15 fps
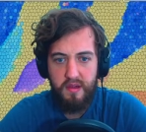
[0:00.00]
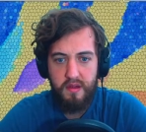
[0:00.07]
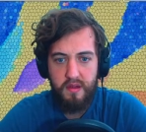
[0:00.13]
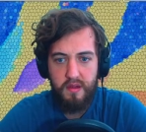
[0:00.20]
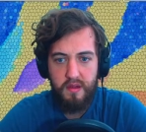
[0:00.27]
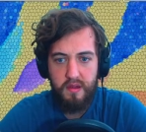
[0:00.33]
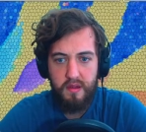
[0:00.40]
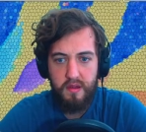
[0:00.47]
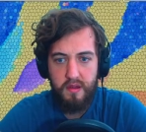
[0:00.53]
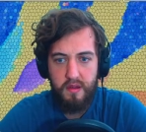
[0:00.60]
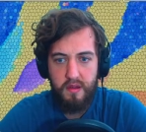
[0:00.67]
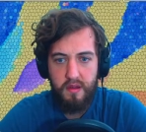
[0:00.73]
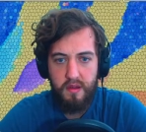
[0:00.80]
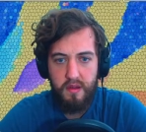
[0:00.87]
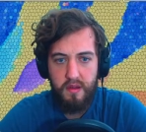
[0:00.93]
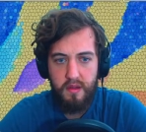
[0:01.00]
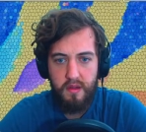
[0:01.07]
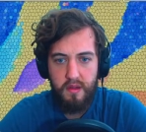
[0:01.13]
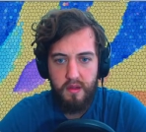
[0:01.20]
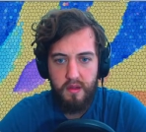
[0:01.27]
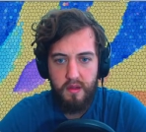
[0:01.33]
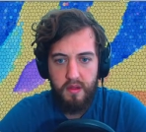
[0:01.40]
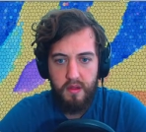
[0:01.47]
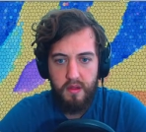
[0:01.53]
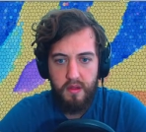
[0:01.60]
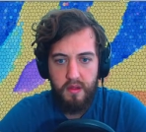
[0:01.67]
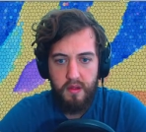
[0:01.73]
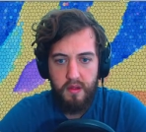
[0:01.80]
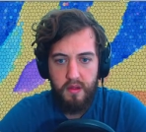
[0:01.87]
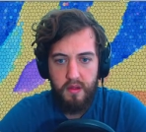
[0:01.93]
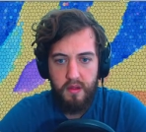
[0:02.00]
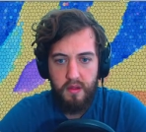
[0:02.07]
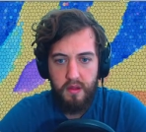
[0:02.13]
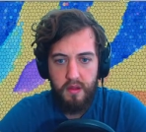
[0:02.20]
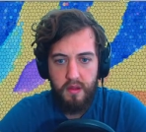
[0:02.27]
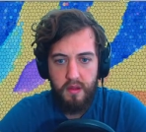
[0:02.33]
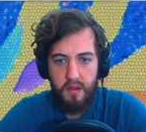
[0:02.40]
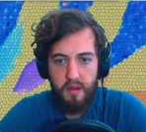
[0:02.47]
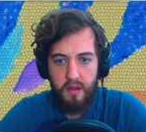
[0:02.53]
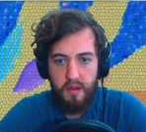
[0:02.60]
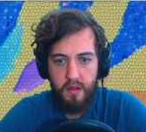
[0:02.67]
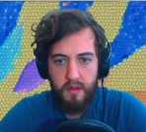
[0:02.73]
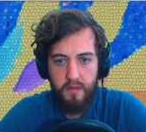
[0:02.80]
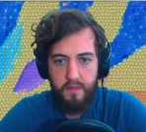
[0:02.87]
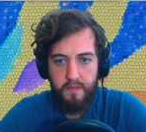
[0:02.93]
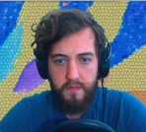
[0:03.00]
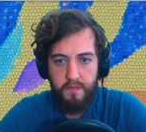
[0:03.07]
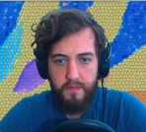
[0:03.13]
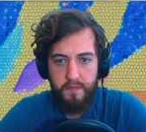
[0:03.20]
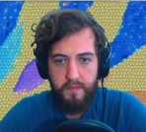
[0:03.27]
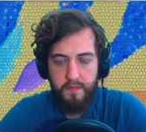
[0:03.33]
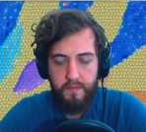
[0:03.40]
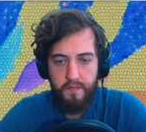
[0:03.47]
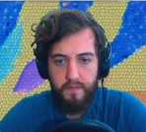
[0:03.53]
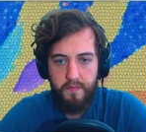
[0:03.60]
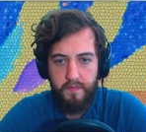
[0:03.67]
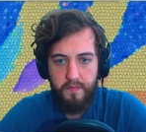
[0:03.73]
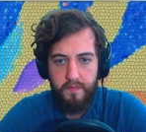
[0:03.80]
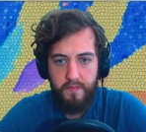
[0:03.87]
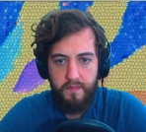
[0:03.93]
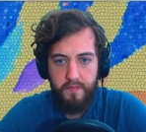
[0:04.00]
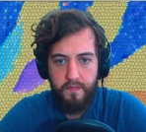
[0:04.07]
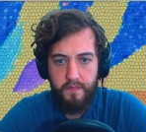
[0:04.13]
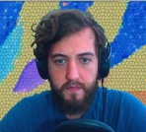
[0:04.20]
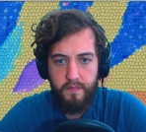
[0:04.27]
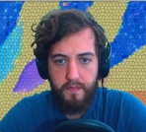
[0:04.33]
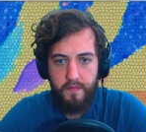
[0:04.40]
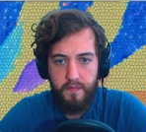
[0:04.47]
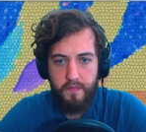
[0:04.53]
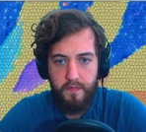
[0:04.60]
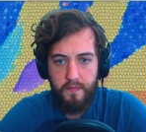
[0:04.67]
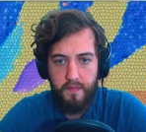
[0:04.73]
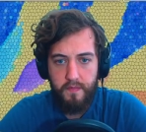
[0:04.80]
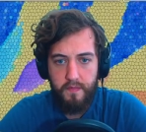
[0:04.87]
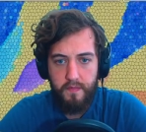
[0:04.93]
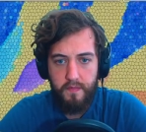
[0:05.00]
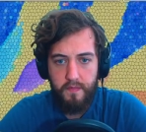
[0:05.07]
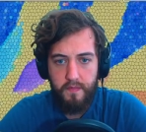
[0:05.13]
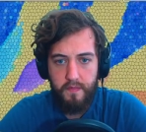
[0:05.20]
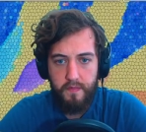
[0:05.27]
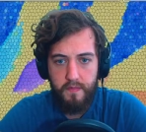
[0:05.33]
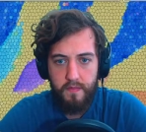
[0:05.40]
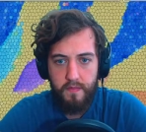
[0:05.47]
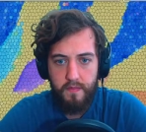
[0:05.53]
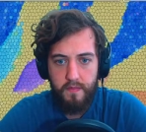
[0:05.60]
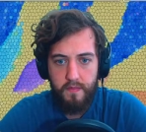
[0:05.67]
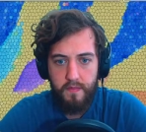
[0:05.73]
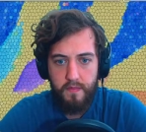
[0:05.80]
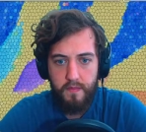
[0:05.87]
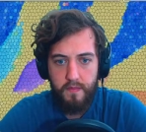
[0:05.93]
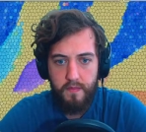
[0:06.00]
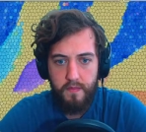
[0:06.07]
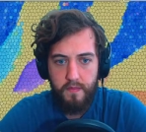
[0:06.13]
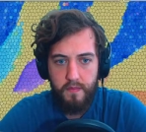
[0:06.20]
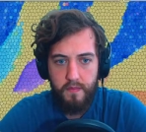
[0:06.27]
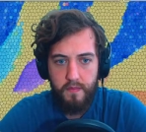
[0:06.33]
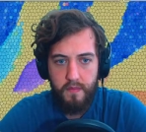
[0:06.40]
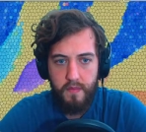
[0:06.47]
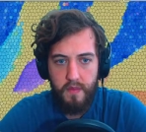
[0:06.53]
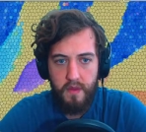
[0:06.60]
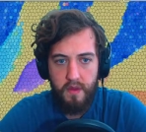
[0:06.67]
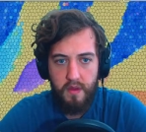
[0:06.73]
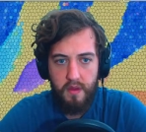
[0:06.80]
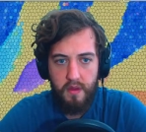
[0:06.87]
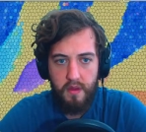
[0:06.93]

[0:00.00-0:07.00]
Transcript: No one is speaking in this clip.